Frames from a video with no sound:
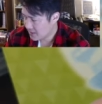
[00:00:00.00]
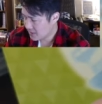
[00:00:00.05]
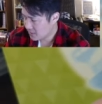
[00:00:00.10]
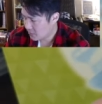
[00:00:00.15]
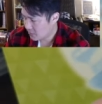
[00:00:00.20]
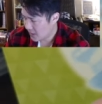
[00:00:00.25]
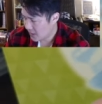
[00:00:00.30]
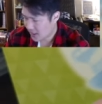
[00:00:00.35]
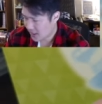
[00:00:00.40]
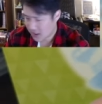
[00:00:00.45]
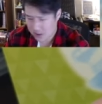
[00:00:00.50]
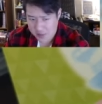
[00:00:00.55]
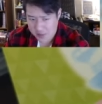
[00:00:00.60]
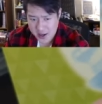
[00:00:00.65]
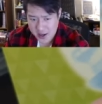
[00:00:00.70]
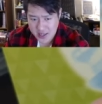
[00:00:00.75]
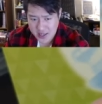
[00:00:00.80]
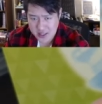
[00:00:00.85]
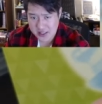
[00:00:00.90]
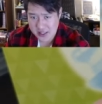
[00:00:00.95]
when I get the
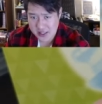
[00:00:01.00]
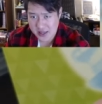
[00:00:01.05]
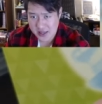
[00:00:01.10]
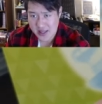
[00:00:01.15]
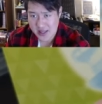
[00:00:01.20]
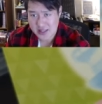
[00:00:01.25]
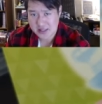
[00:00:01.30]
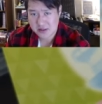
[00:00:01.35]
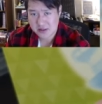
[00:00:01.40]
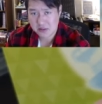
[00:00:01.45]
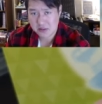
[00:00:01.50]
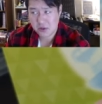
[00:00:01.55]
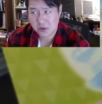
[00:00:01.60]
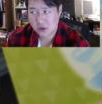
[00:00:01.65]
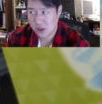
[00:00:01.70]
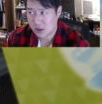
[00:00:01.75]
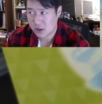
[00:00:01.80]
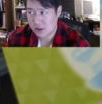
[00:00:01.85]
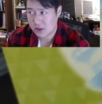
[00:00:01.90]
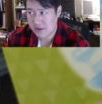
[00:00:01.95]
packages in, it's
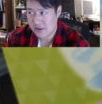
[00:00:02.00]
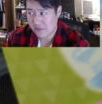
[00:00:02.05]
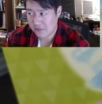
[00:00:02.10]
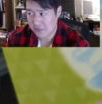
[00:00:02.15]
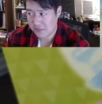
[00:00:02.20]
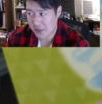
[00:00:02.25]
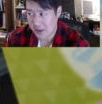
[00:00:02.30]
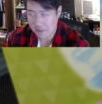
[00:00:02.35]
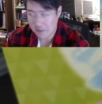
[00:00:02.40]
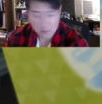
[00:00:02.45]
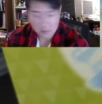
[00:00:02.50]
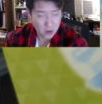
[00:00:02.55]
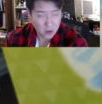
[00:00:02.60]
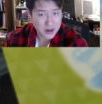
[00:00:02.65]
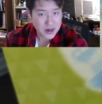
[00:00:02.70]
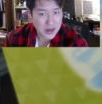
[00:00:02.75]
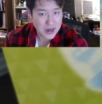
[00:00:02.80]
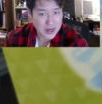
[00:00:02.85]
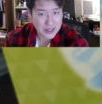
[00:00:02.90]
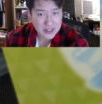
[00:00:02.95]
literally they bought
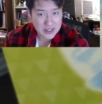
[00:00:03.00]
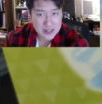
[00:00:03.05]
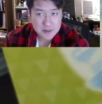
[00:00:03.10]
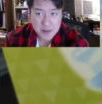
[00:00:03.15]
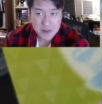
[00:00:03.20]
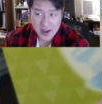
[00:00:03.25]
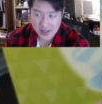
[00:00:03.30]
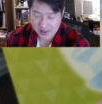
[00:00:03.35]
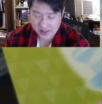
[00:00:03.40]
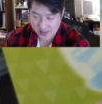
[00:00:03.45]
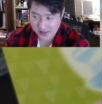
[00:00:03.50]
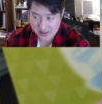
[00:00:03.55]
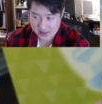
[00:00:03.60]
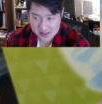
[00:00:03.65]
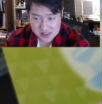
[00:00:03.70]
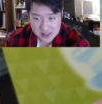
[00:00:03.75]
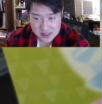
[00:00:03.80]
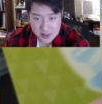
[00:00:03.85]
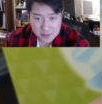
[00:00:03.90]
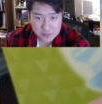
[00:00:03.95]
it on eBay. Like the
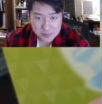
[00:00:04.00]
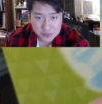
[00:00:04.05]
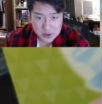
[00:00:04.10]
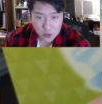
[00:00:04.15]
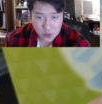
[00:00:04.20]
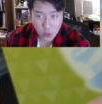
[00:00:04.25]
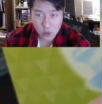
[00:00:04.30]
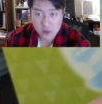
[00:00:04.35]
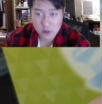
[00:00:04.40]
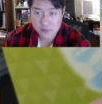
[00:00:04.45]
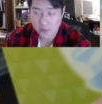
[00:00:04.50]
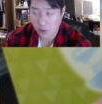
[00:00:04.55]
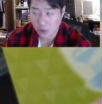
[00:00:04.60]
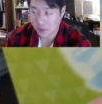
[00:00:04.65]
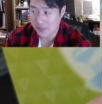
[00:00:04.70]
slip, the order form